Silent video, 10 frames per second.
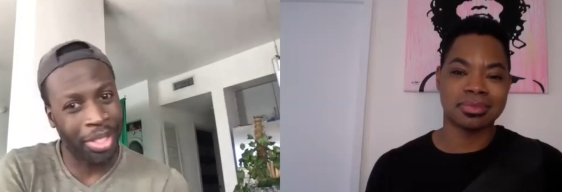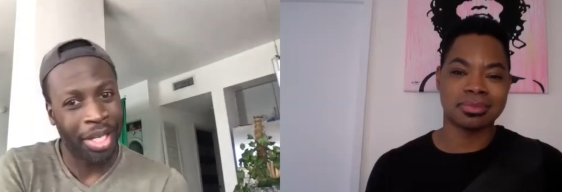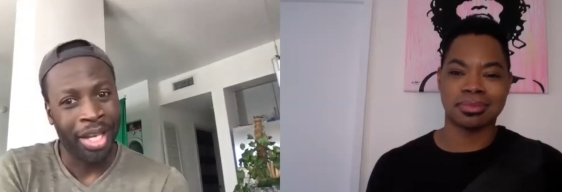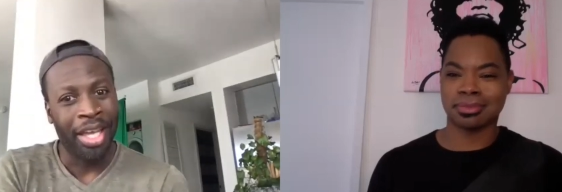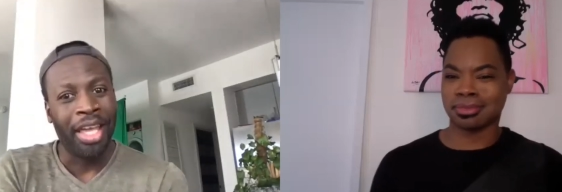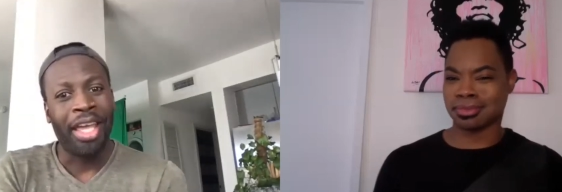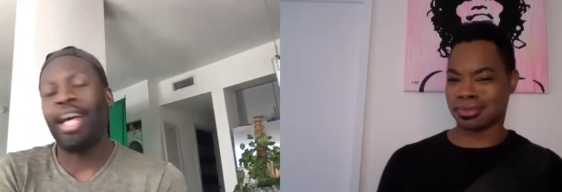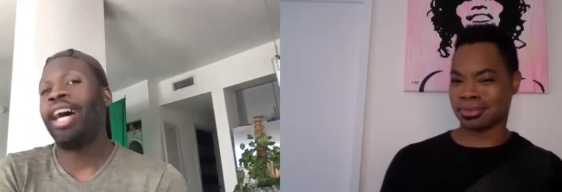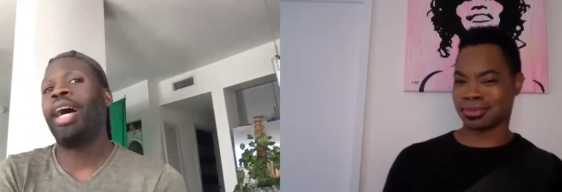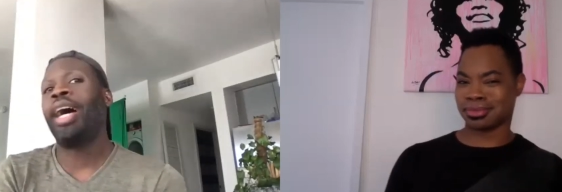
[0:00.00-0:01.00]
Speaker 1: And I'm of
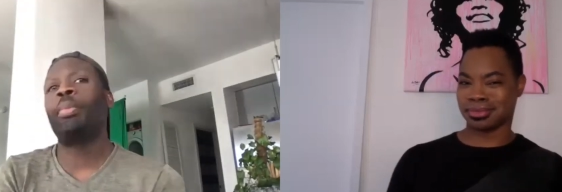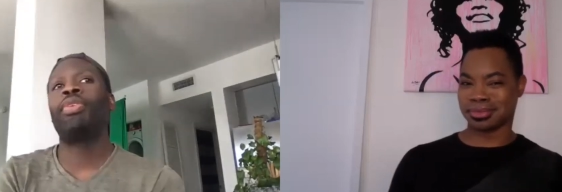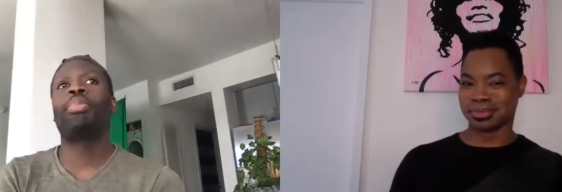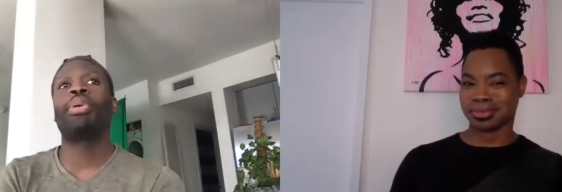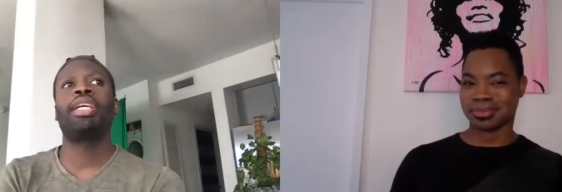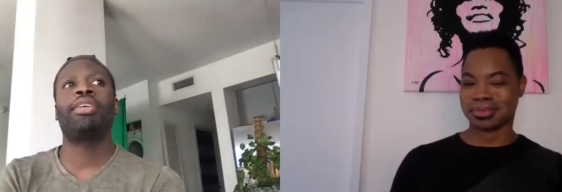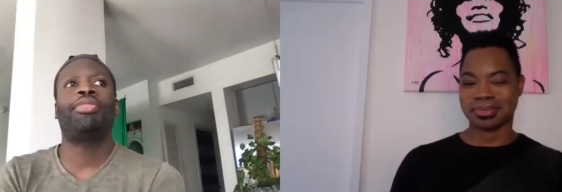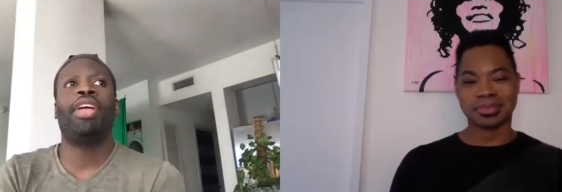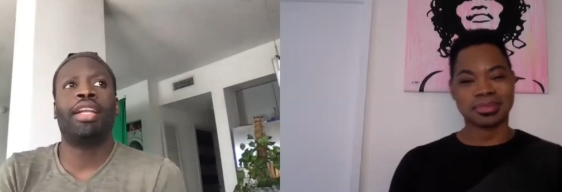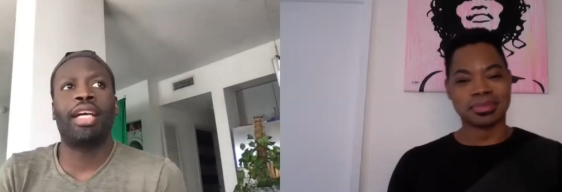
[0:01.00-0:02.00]
the belief that
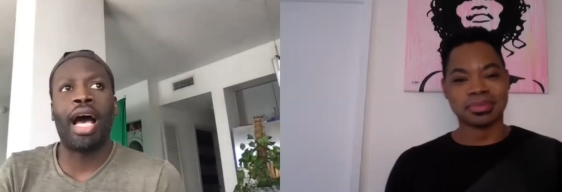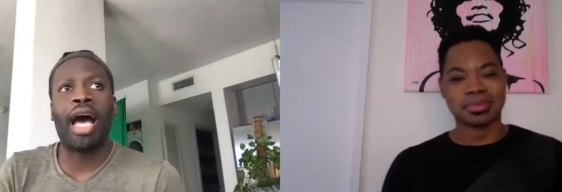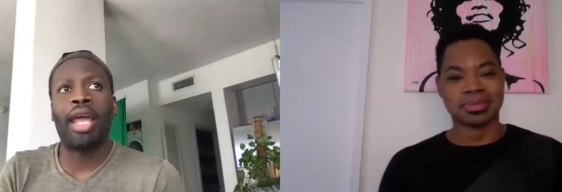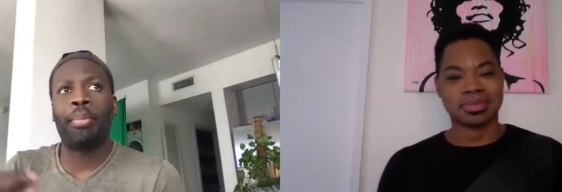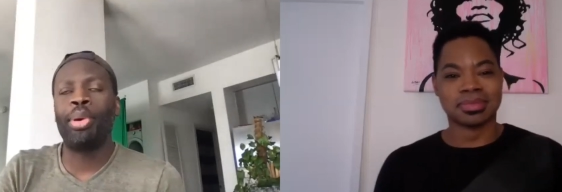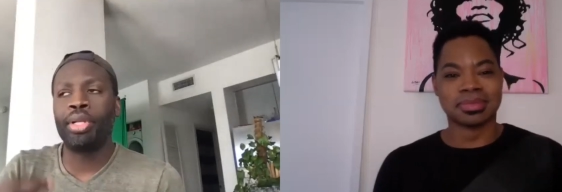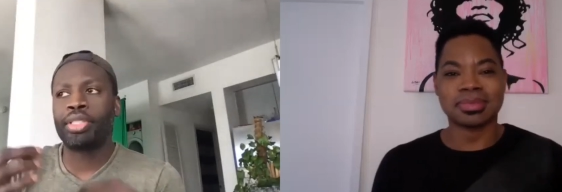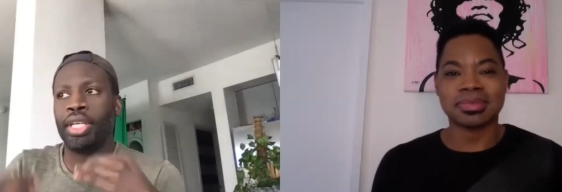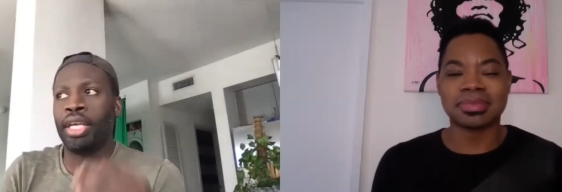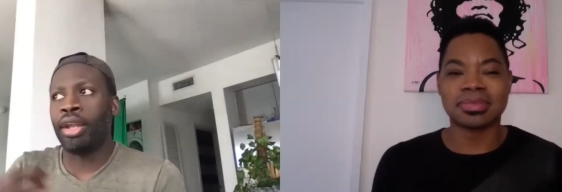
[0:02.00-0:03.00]
God puts in
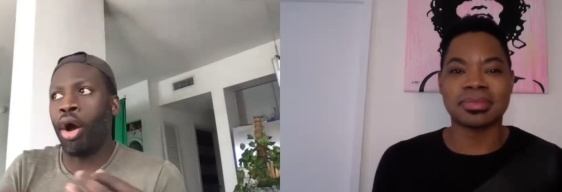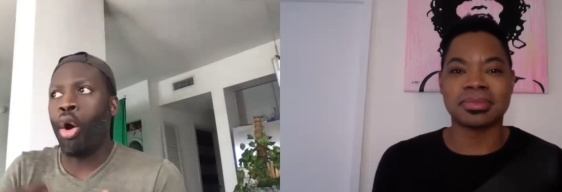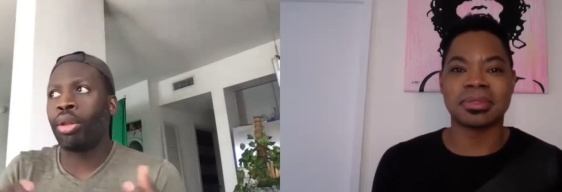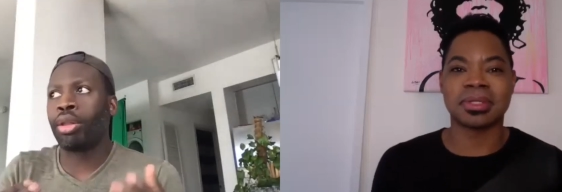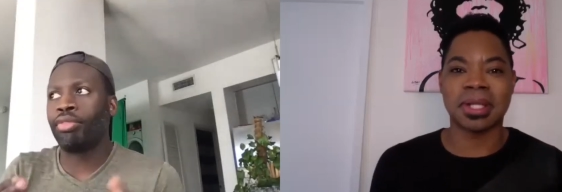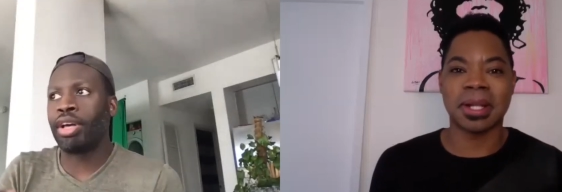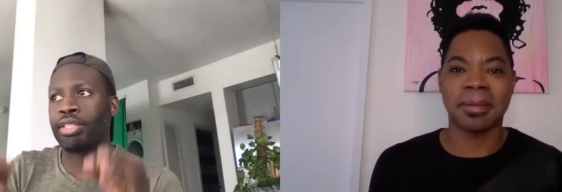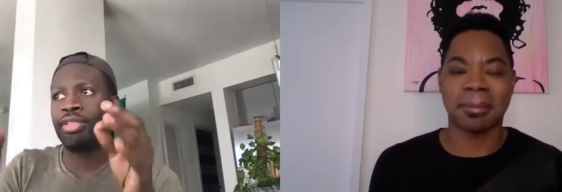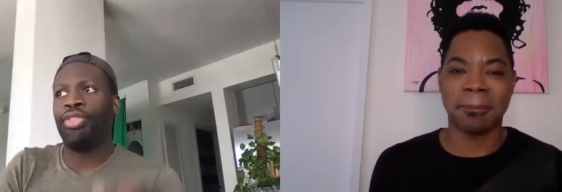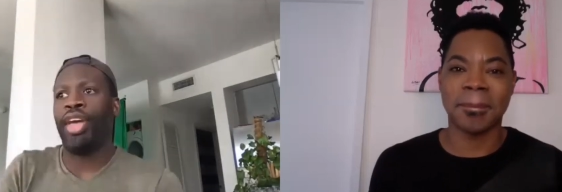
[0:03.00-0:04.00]
all of us
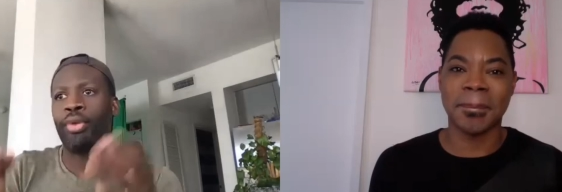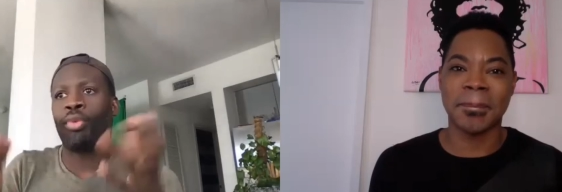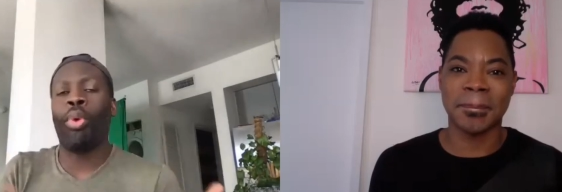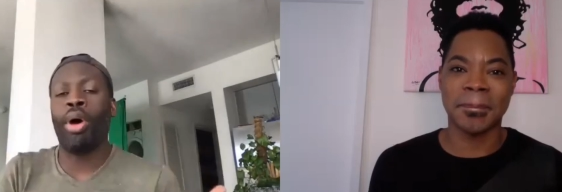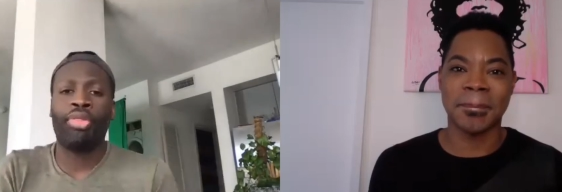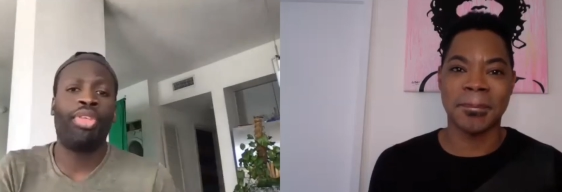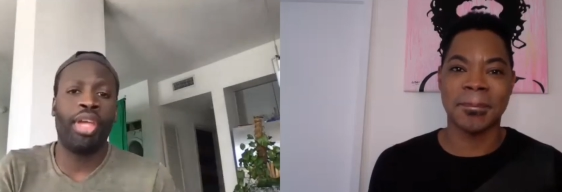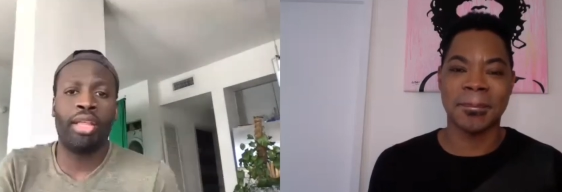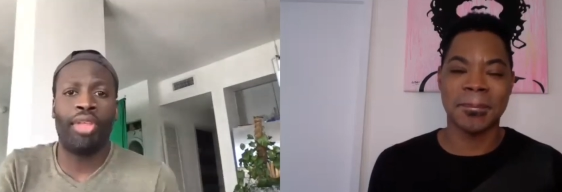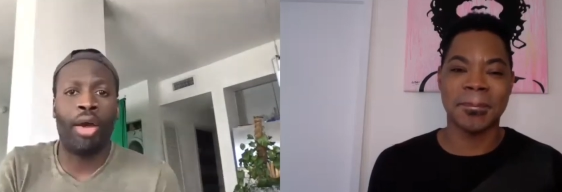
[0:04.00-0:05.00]
that one thing
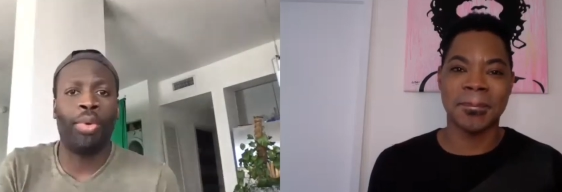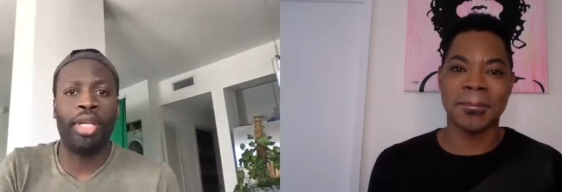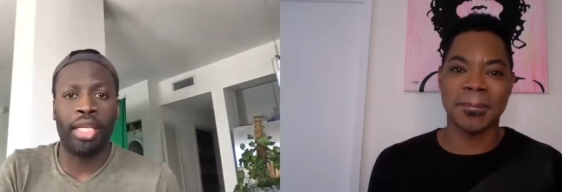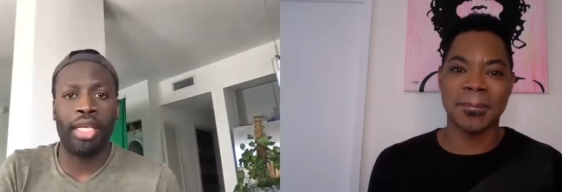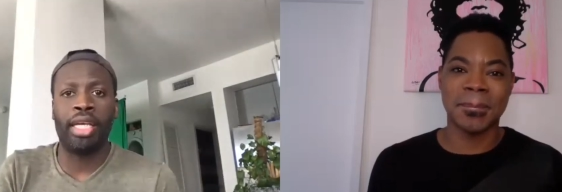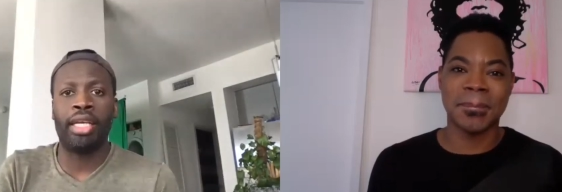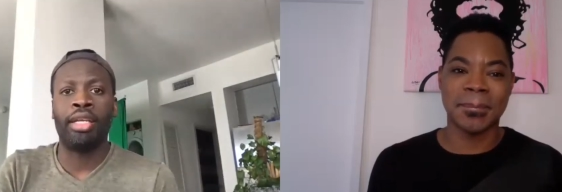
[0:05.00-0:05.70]
that we need